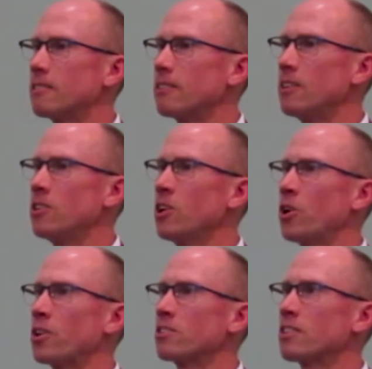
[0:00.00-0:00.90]
that you
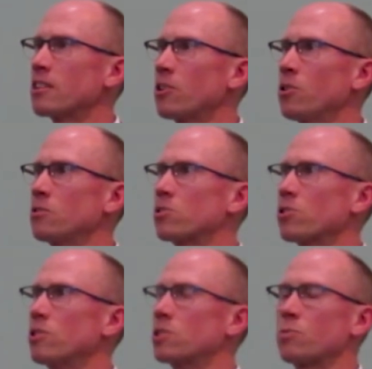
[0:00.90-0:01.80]
notice that the whole
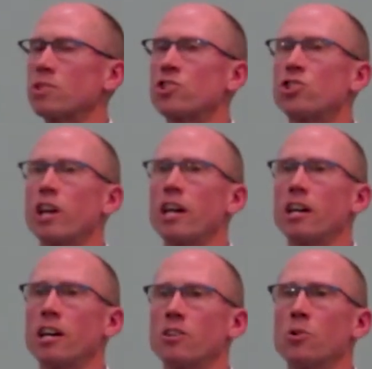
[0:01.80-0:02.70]
church was
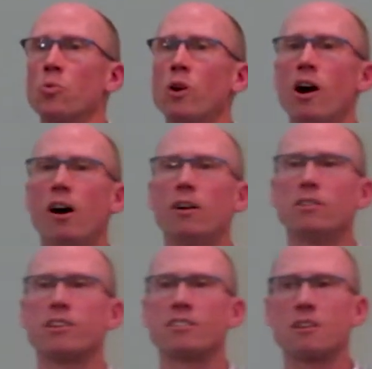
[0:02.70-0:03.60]
shaking, the
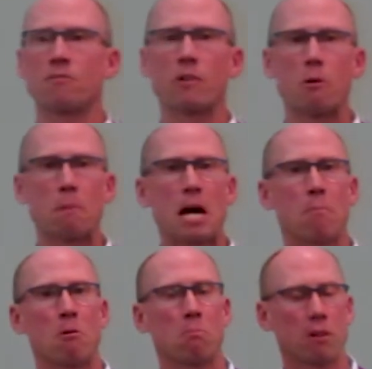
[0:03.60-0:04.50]
walls as if they were
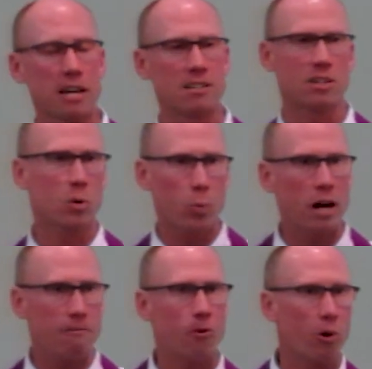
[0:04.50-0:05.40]
paper plates
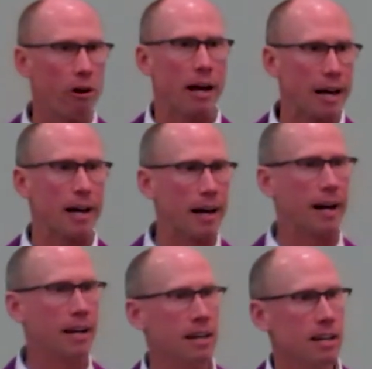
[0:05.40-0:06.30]

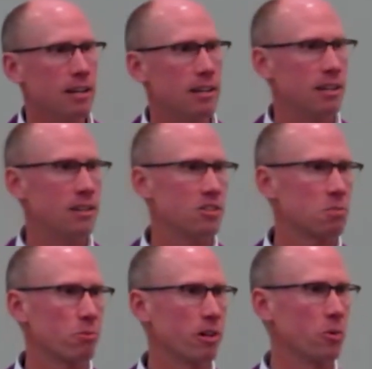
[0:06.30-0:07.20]
quivering in the
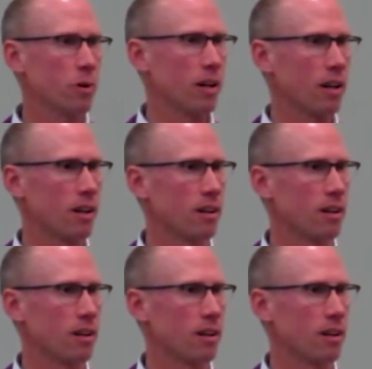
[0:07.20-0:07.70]
spring wind.